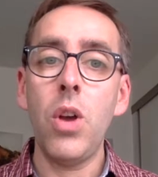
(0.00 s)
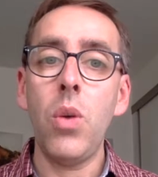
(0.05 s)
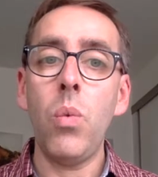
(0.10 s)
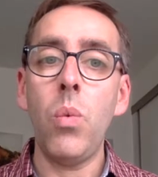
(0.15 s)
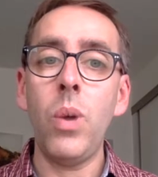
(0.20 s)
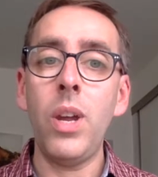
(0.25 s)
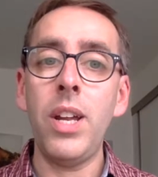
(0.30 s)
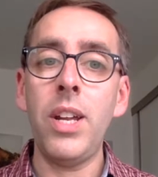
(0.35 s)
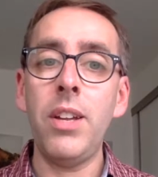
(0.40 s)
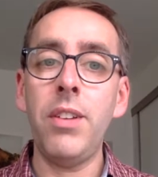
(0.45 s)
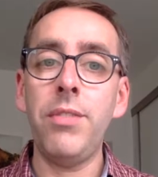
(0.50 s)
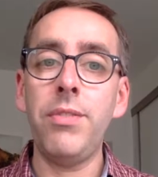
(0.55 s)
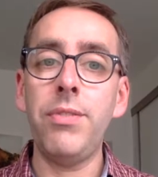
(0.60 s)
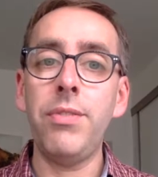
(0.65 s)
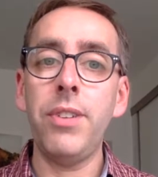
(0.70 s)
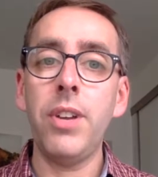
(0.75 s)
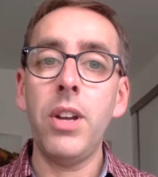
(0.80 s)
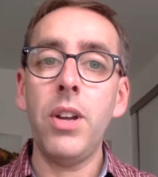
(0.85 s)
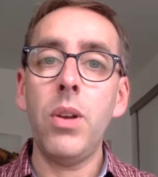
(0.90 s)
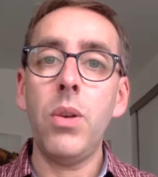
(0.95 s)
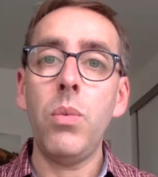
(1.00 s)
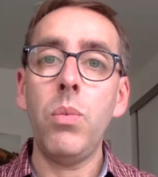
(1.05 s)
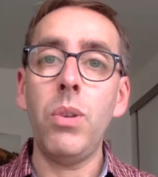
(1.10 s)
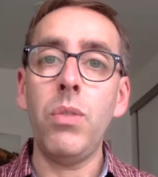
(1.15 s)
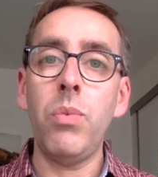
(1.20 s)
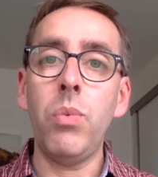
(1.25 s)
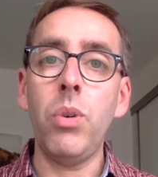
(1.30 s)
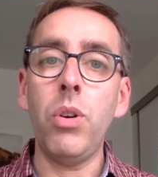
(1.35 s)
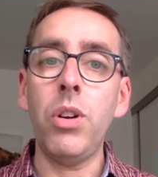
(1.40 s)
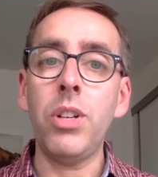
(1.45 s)
We've
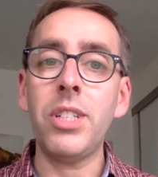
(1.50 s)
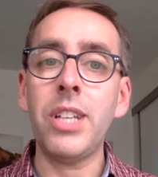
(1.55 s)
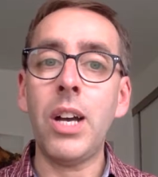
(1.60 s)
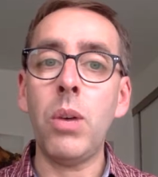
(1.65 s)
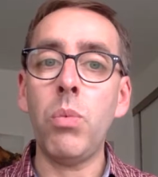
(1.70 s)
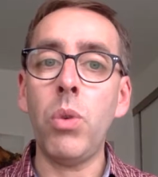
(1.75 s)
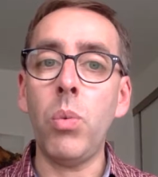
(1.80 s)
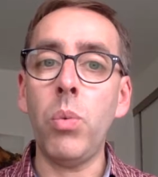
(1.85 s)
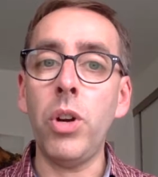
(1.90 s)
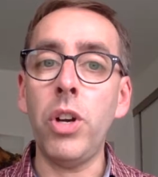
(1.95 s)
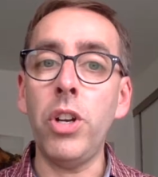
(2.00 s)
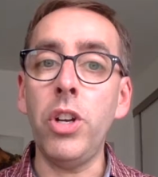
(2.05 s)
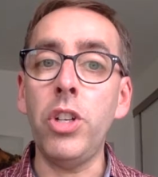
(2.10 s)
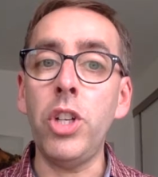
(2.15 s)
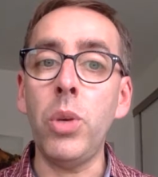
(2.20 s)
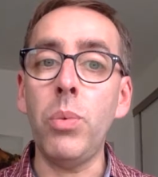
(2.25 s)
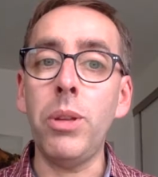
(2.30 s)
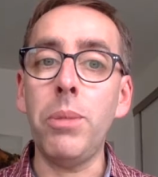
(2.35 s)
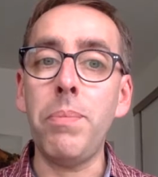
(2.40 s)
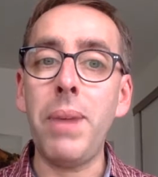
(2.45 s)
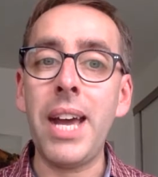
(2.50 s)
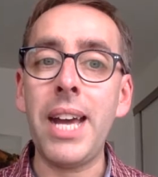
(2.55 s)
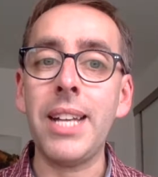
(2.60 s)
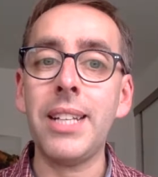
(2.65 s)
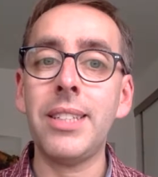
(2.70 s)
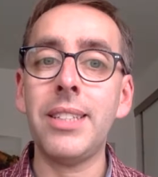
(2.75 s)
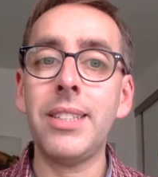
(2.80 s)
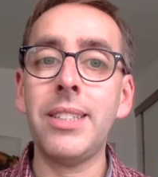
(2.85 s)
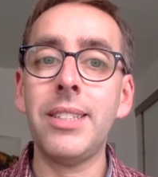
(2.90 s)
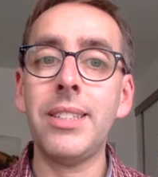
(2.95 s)
worked out what we're going to do with
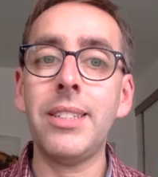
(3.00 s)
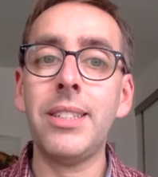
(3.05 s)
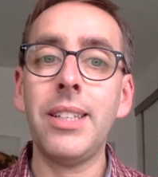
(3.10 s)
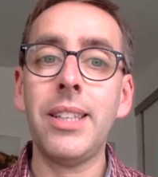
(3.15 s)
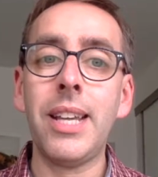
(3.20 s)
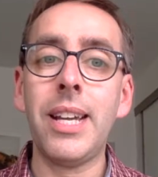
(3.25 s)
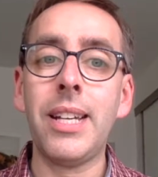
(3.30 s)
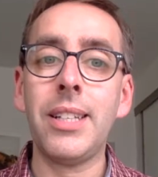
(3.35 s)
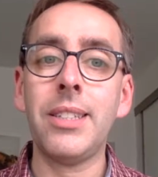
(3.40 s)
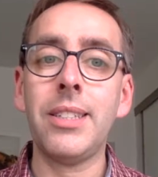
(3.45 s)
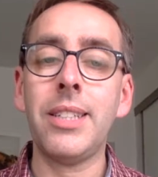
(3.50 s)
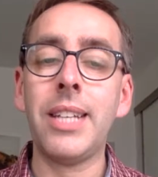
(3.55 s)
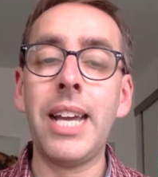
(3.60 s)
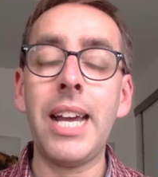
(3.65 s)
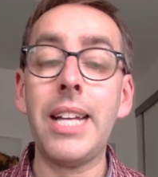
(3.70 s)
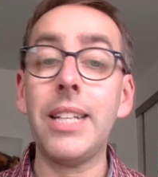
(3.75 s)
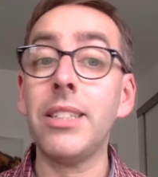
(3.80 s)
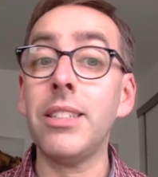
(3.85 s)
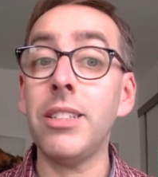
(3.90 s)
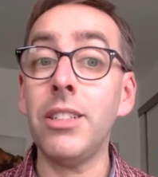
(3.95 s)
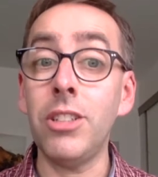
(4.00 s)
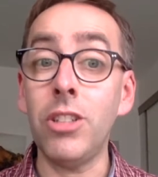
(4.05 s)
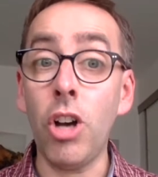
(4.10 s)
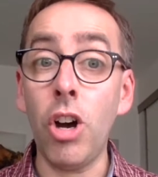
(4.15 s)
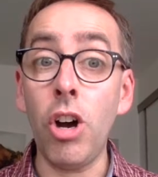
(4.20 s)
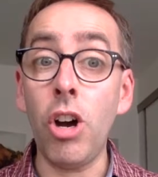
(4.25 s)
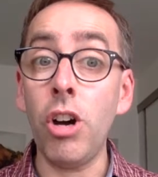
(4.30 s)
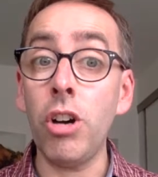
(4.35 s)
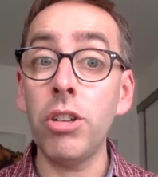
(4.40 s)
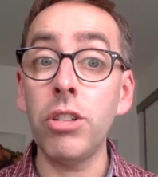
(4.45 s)
pets, that's cats and
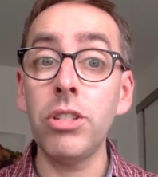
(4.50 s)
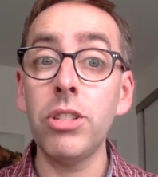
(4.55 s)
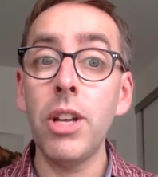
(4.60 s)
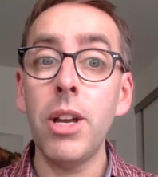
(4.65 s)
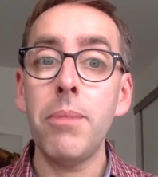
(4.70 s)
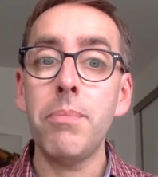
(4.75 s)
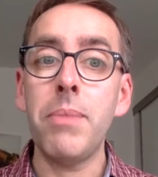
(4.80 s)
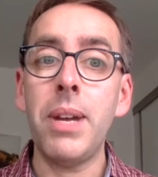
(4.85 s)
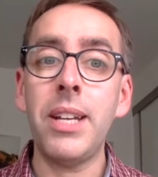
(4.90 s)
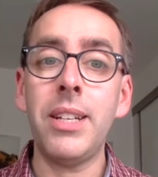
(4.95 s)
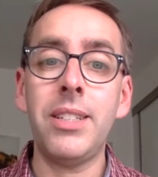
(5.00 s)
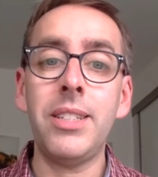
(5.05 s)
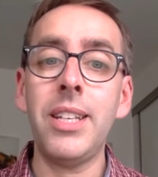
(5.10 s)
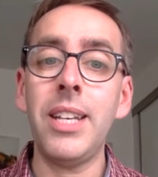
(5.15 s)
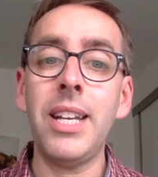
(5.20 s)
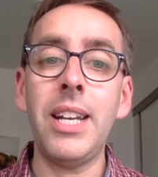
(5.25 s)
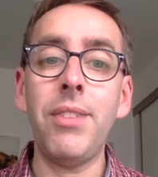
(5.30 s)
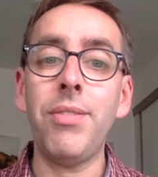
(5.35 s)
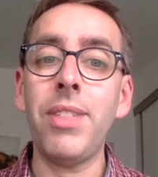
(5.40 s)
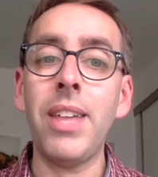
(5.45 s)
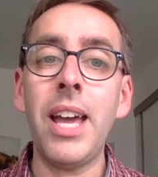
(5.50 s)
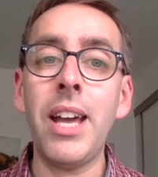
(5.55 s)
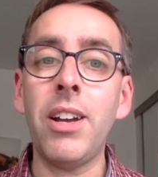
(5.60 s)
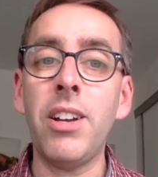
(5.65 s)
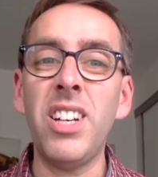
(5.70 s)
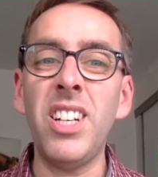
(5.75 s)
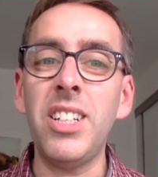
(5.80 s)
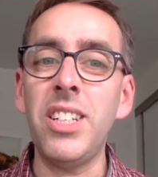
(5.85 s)
dogs, seeing if they're going to